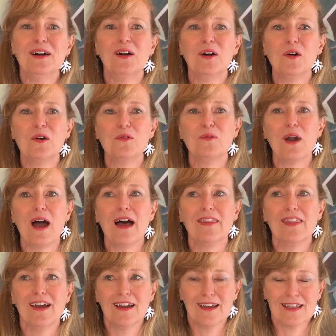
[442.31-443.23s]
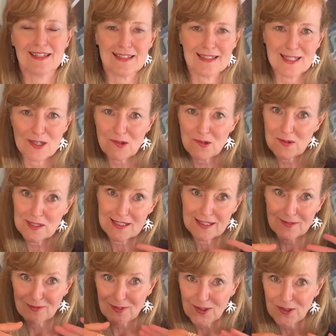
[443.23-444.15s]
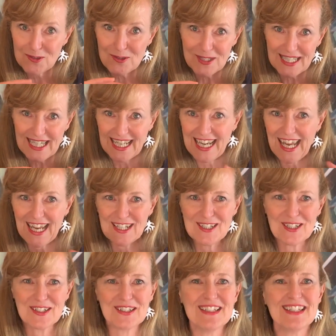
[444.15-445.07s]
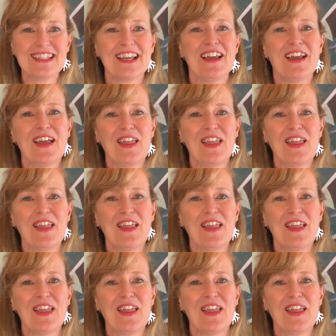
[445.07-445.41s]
or rather a series of loose connections